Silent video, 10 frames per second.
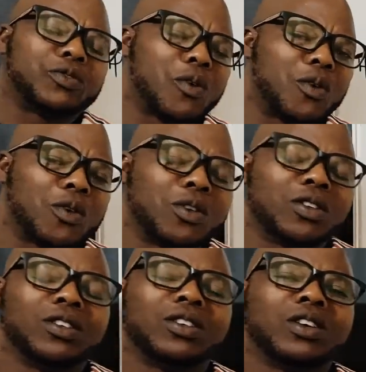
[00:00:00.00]

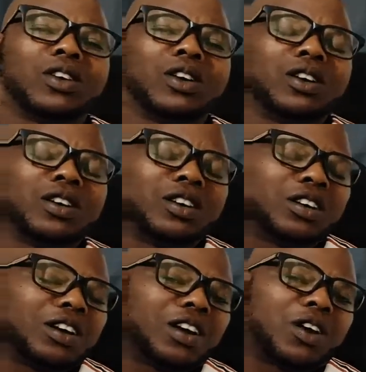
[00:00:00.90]
for
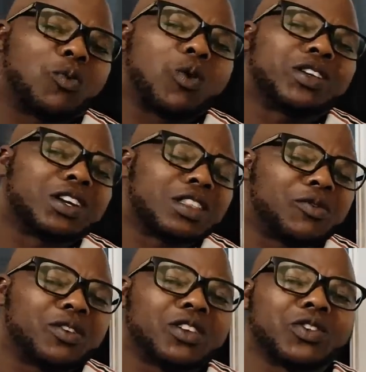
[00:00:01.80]
watching
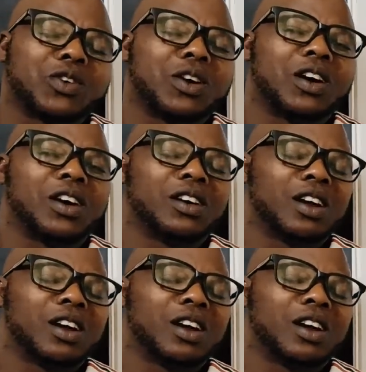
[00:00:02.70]
the video